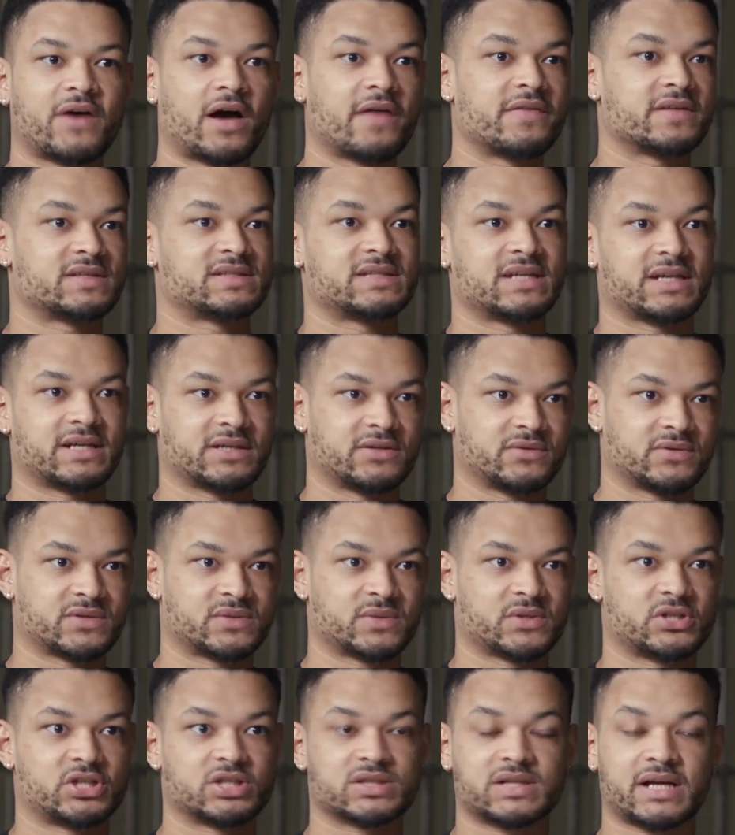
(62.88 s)
other signals,
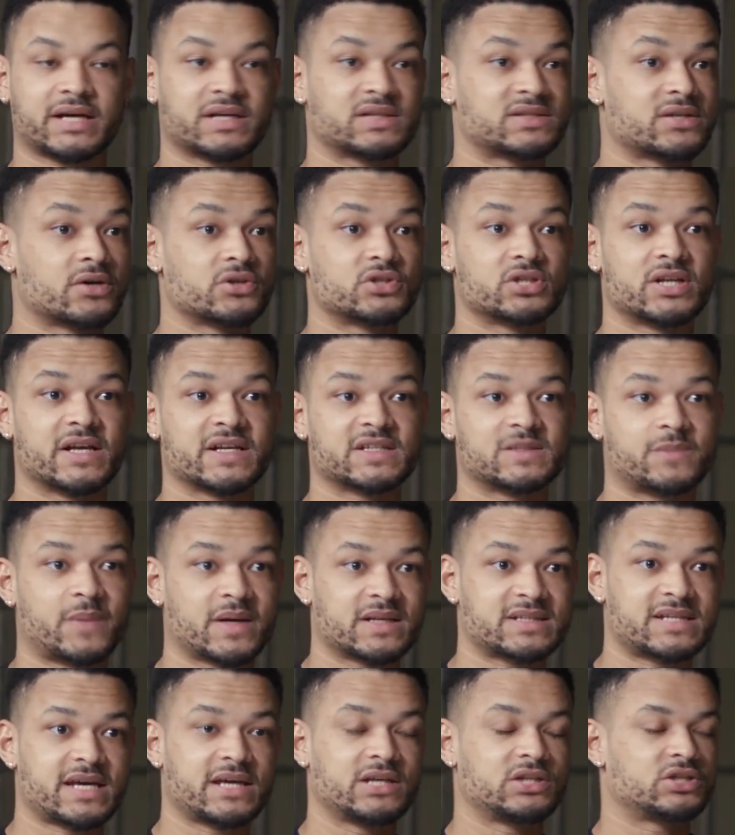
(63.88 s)
which is like social
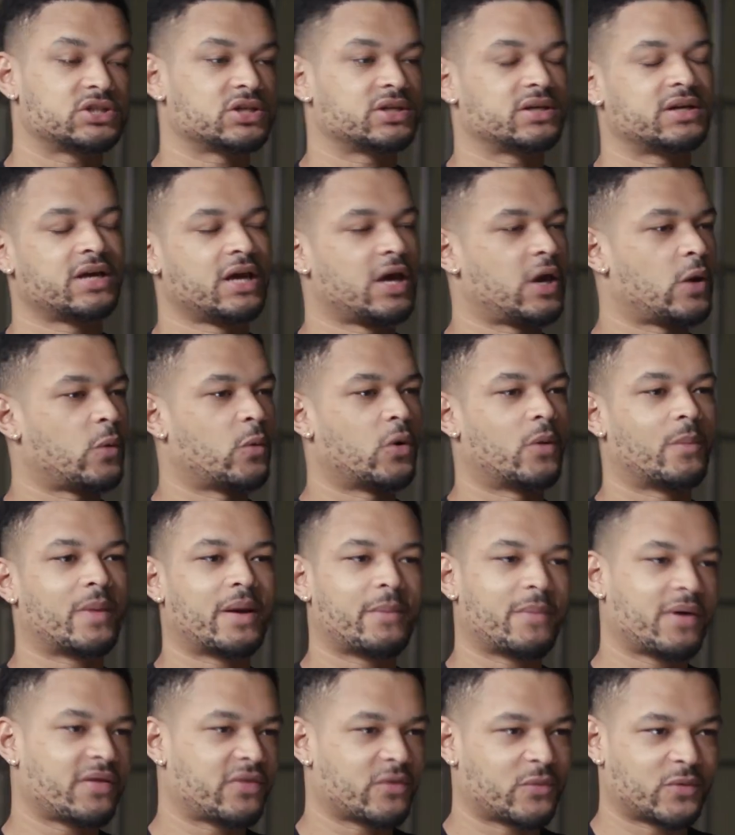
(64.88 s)
expectation, what my
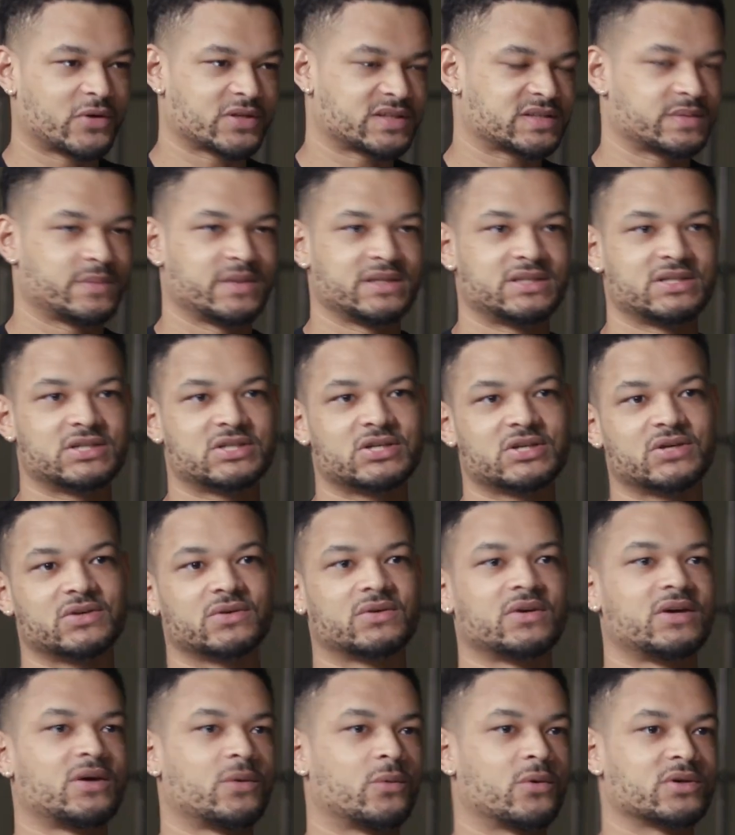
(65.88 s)
mother wants me to do,
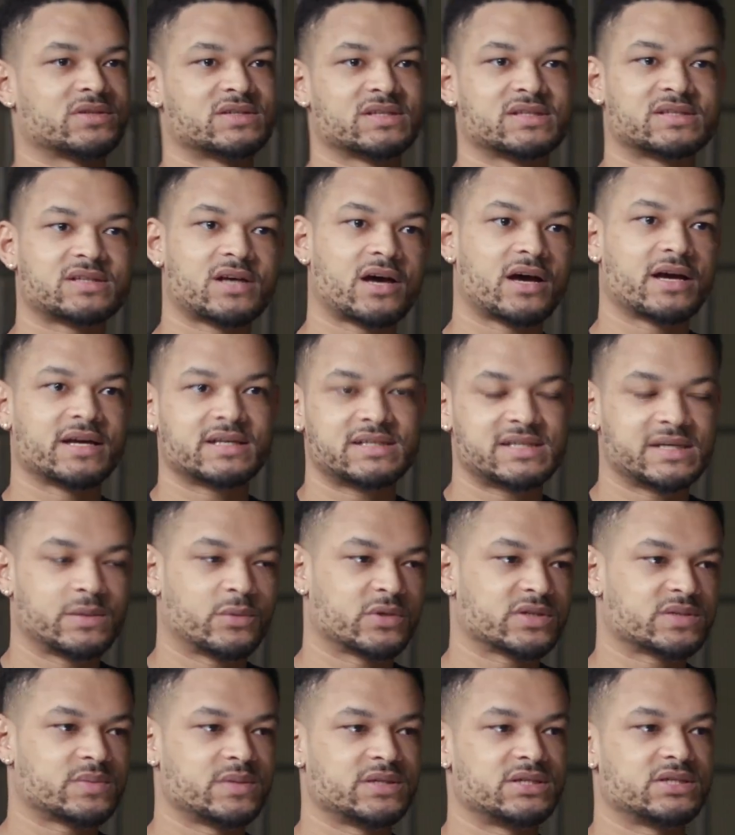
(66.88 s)
what society
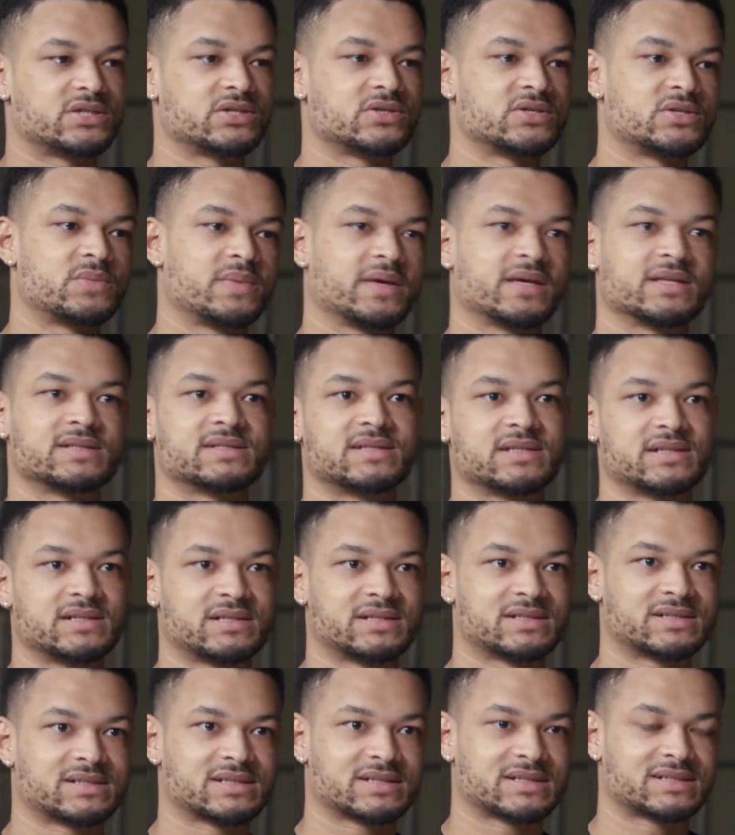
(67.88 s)
wants me to do to be considered
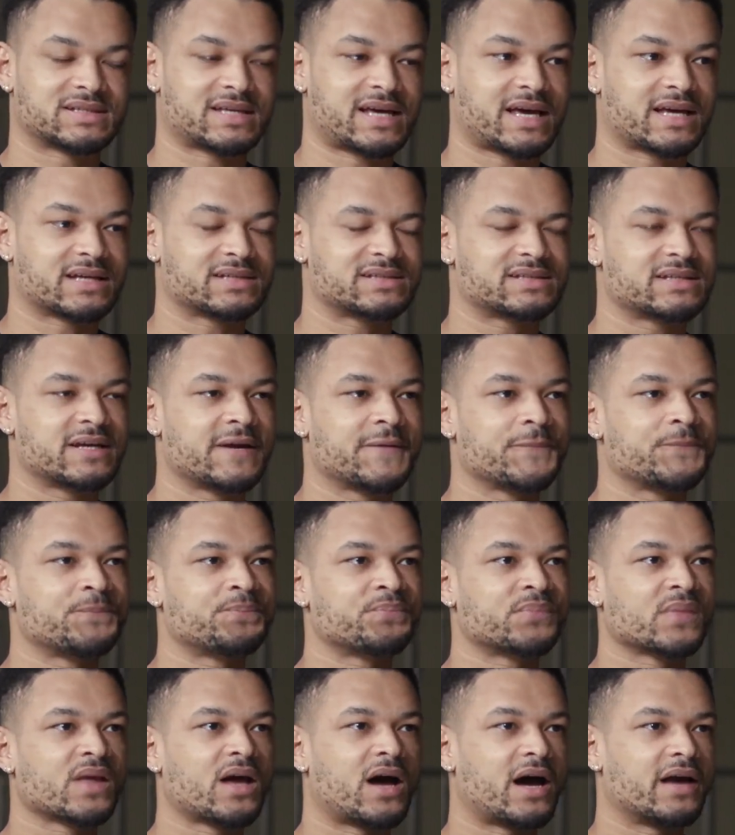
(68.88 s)
a success.
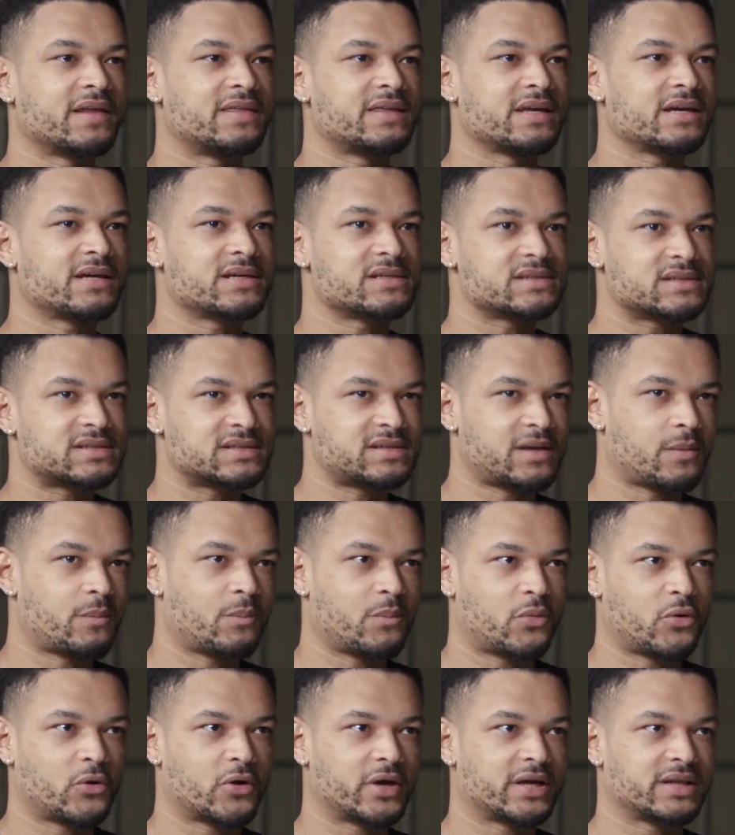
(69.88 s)
I think at some
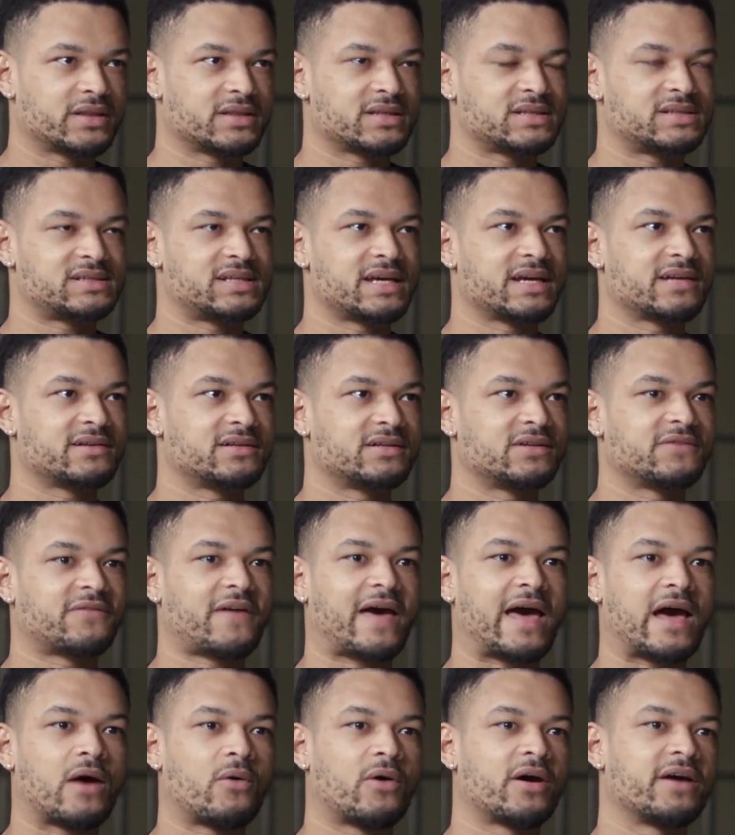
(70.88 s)
point, the signal of
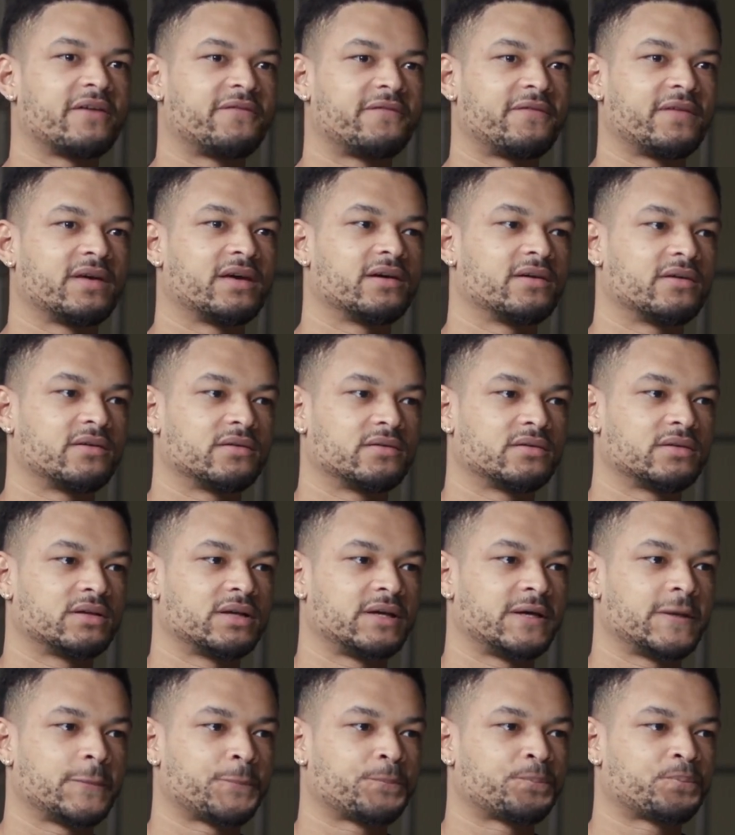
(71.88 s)
how I feel,
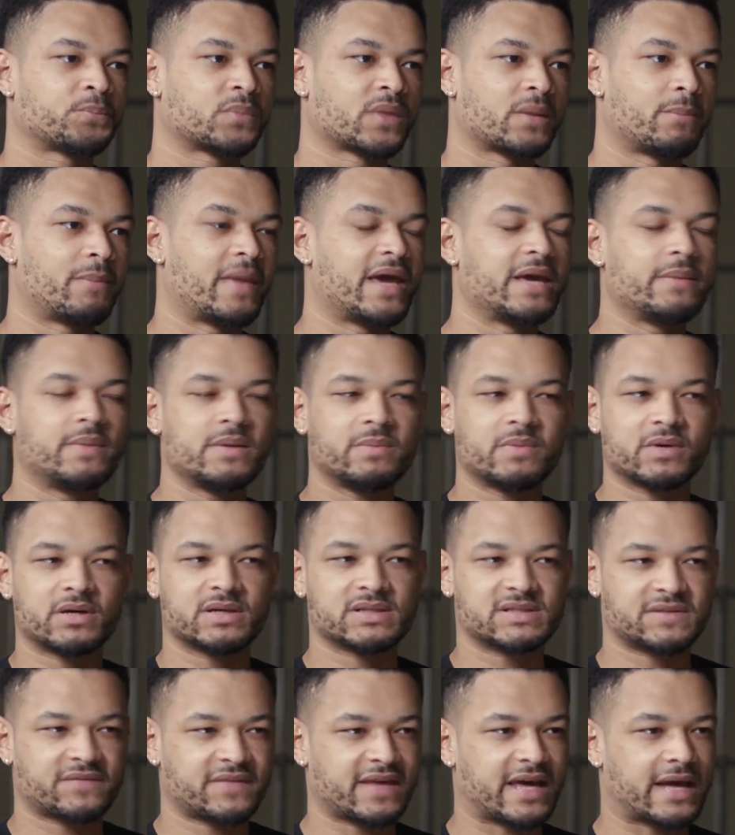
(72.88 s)
maybe
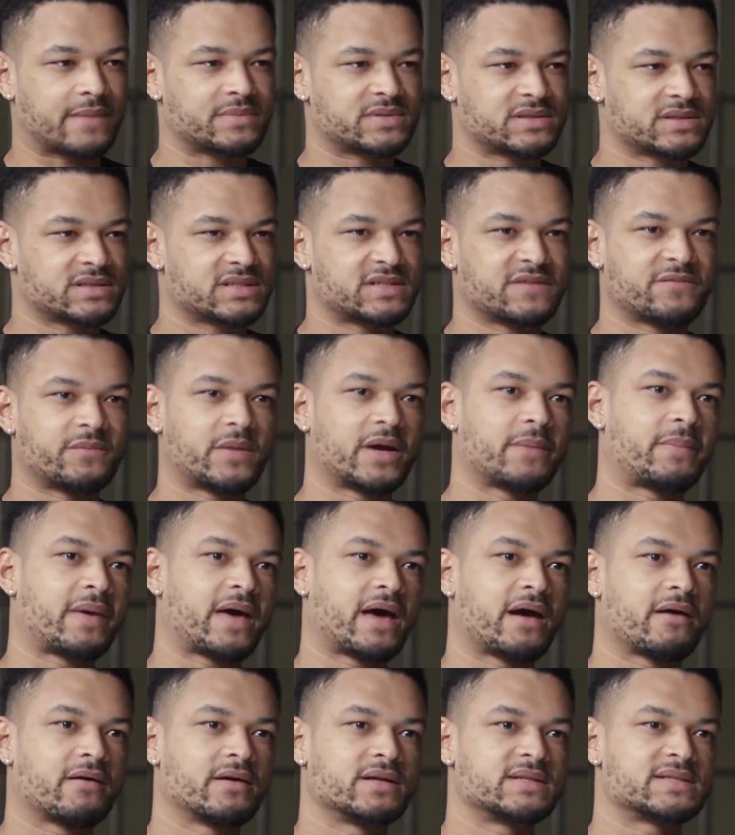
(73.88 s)
because of the absence of my
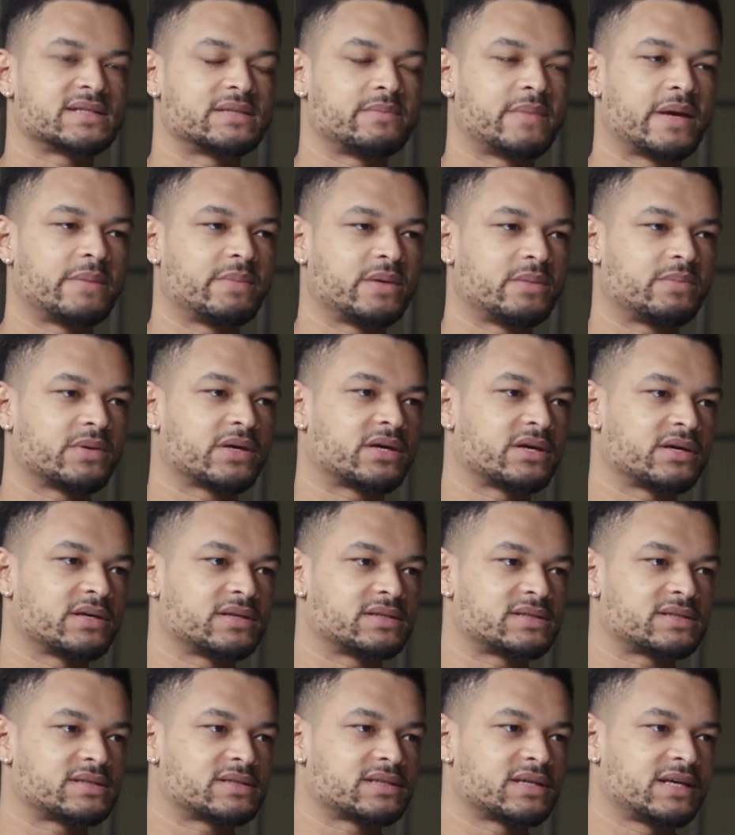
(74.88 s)
parents, maybe
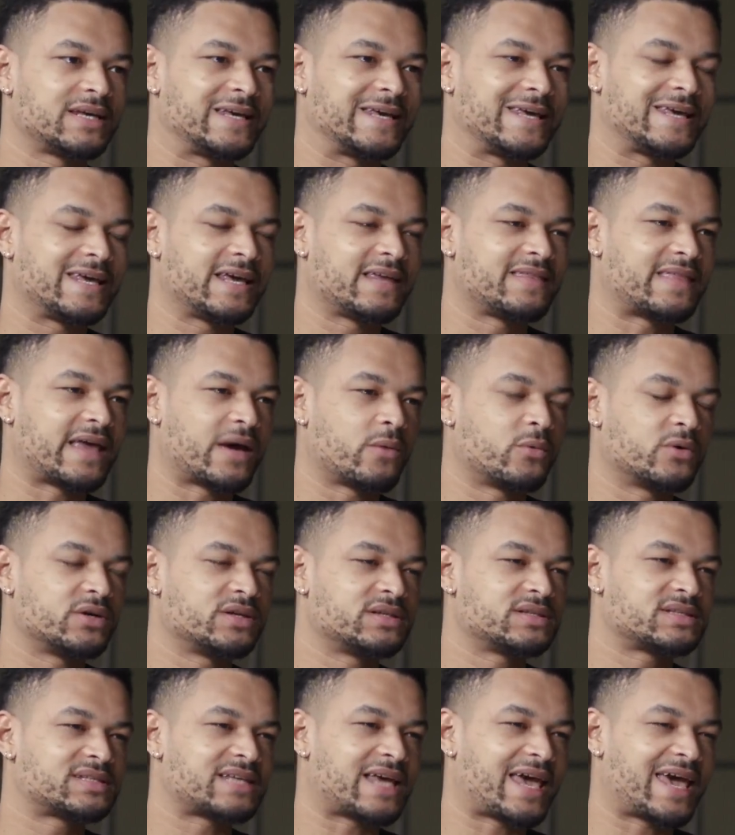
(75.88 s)
because there
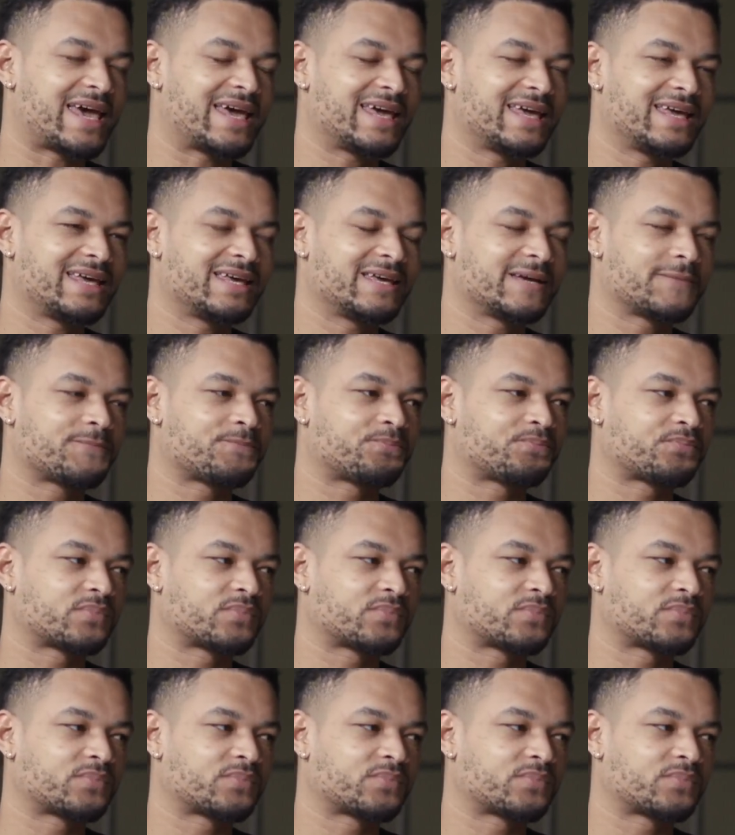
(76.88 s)
was the